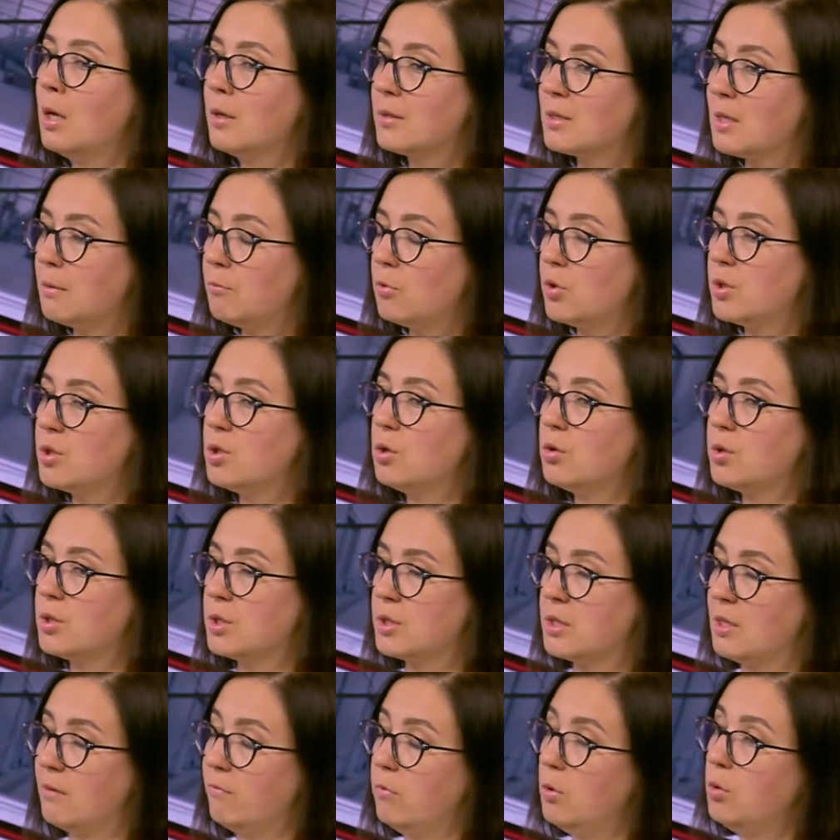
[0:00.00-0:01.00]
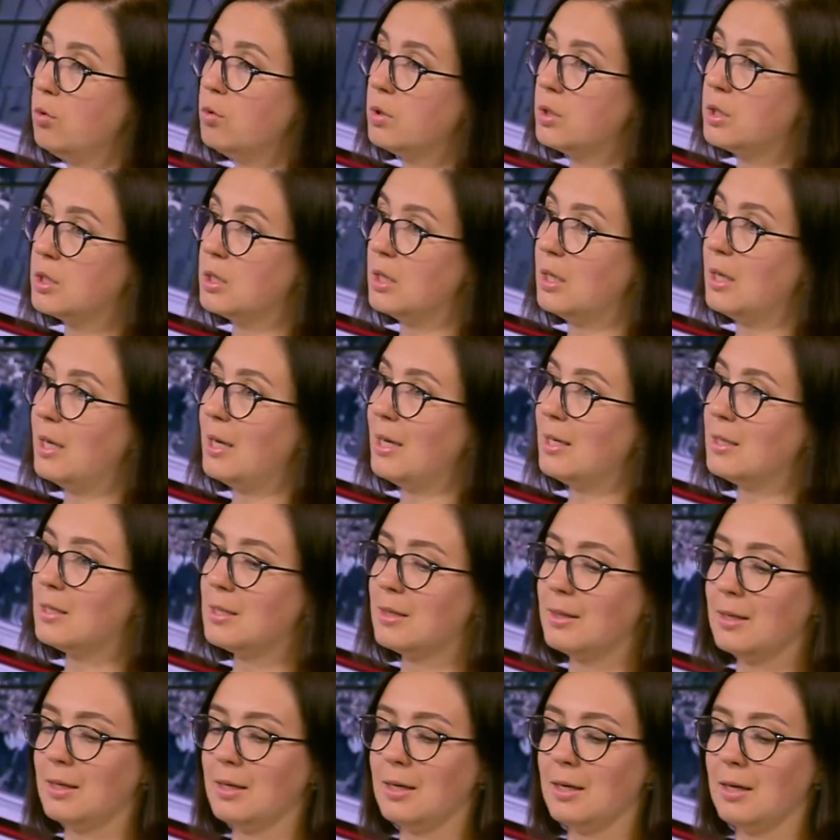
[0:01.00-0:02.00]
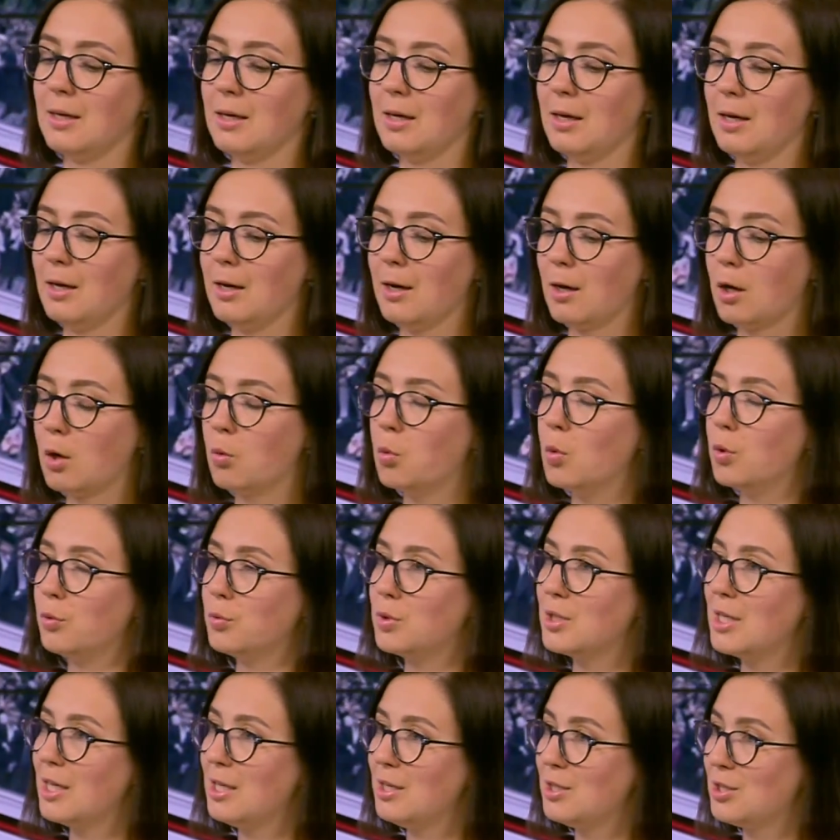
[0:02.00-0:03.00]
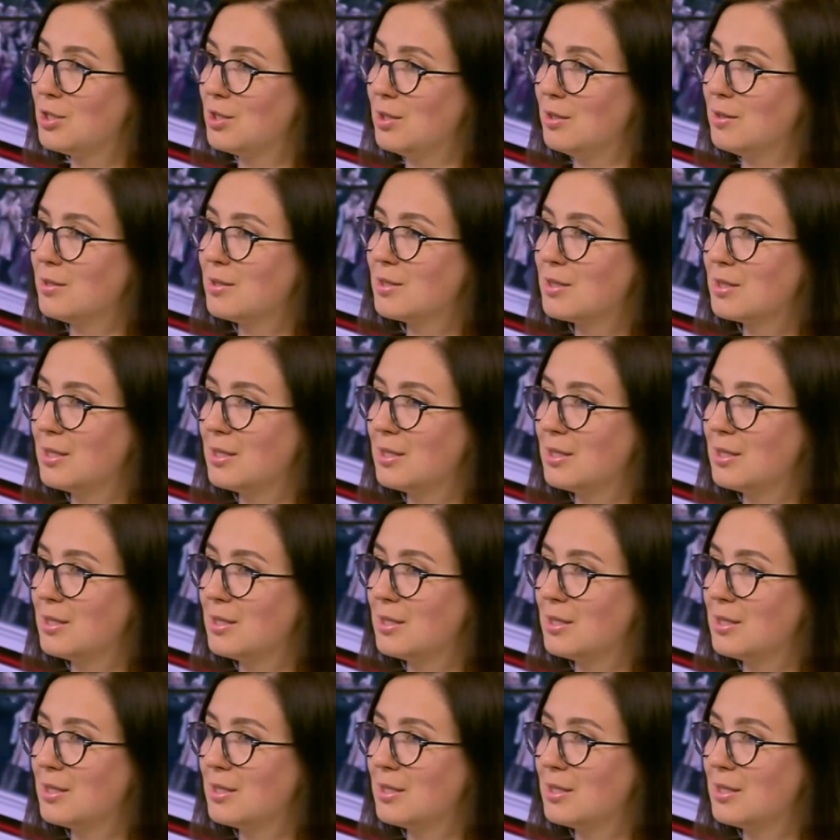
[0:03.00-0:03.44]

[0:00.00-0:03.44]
some researchers have looked at the quotations,